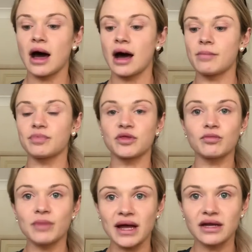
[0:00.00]
Um, the
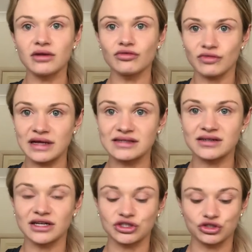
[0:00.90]
main
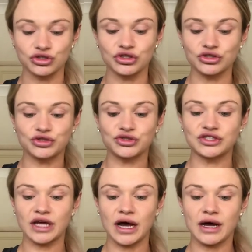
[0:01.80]
reason I do
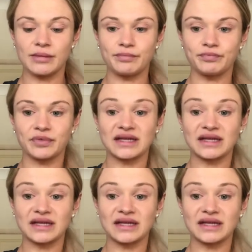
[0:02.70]
use um,